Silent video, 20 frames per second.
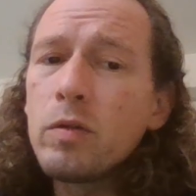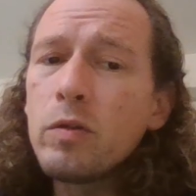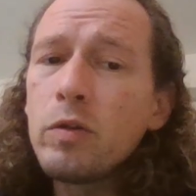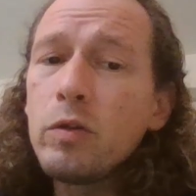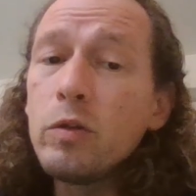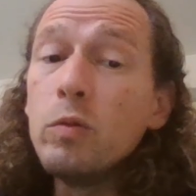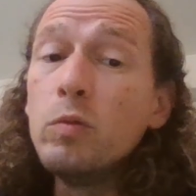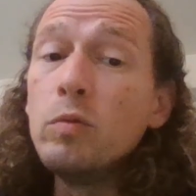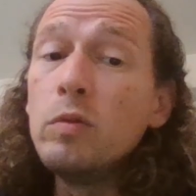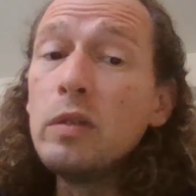
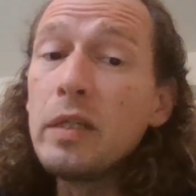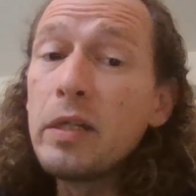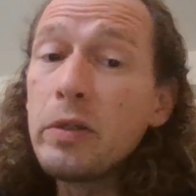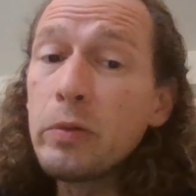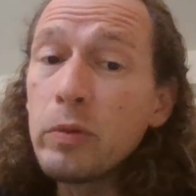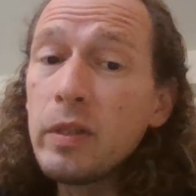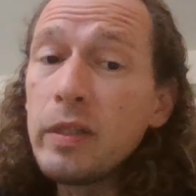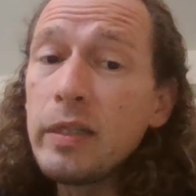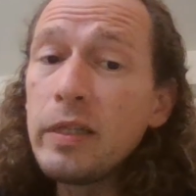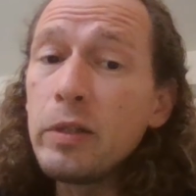You
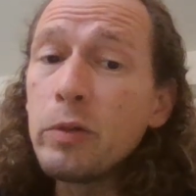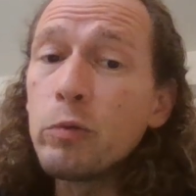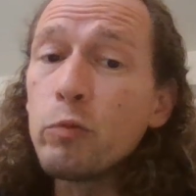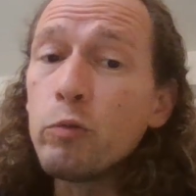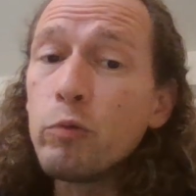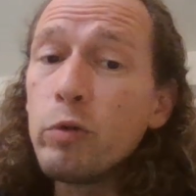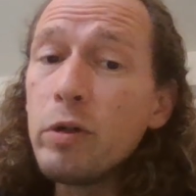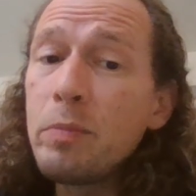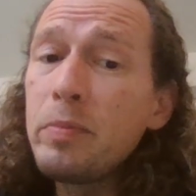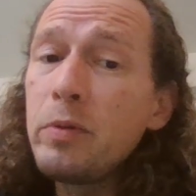literally
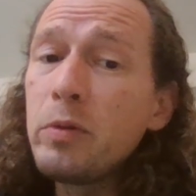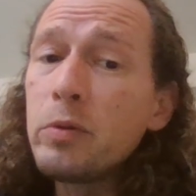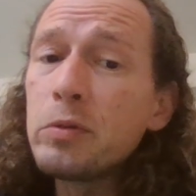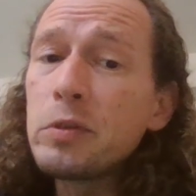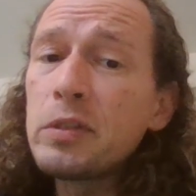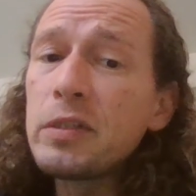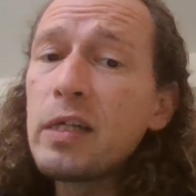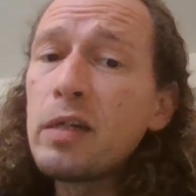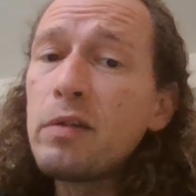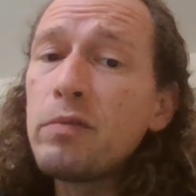rip
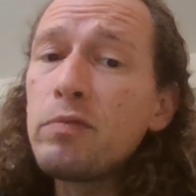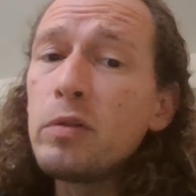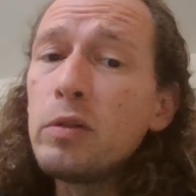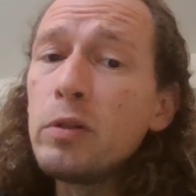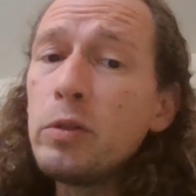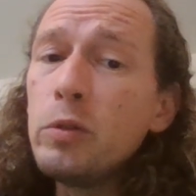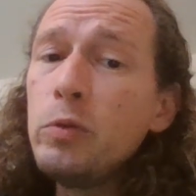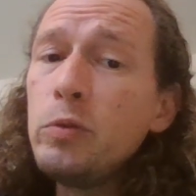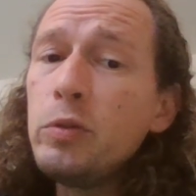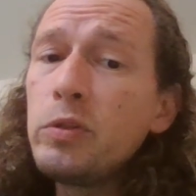yourself
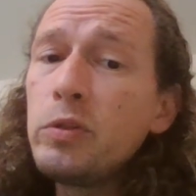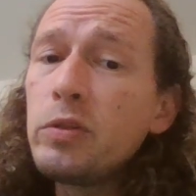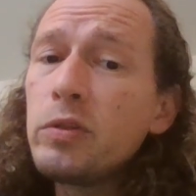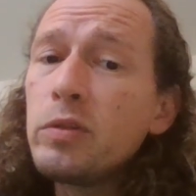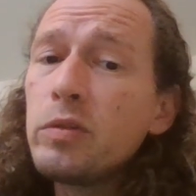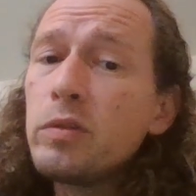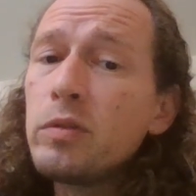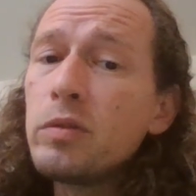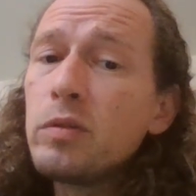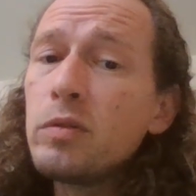loose
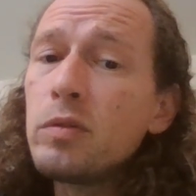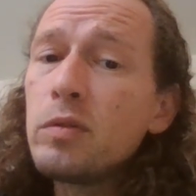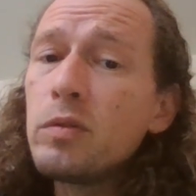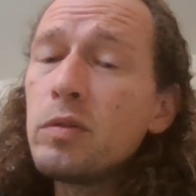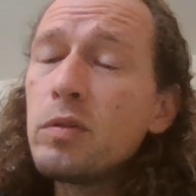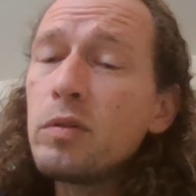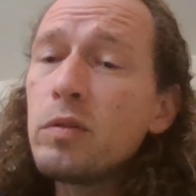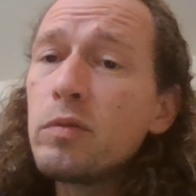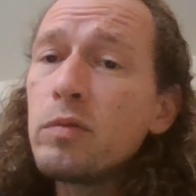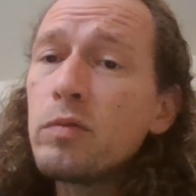
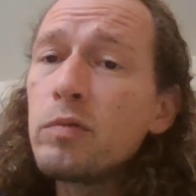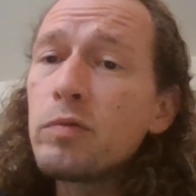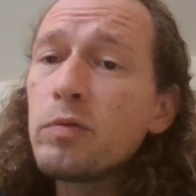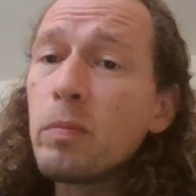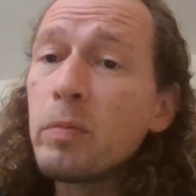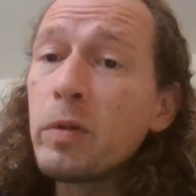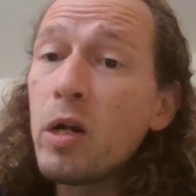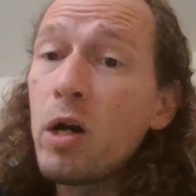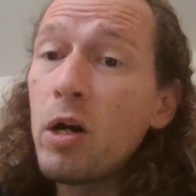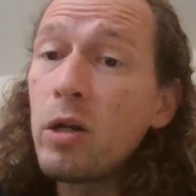
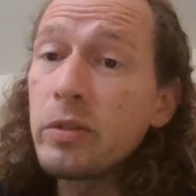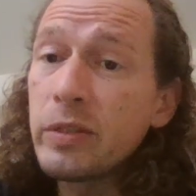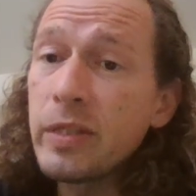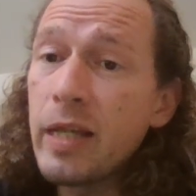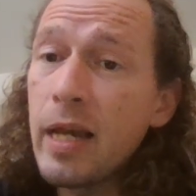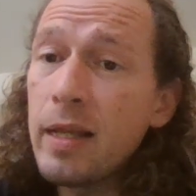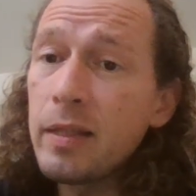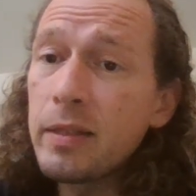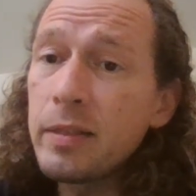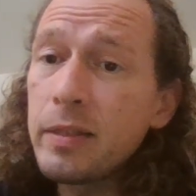from
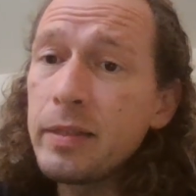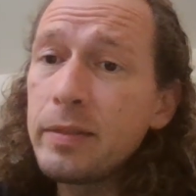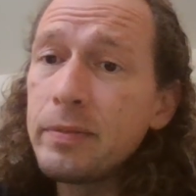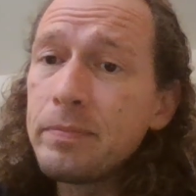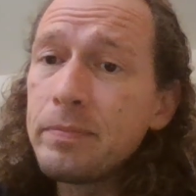causality.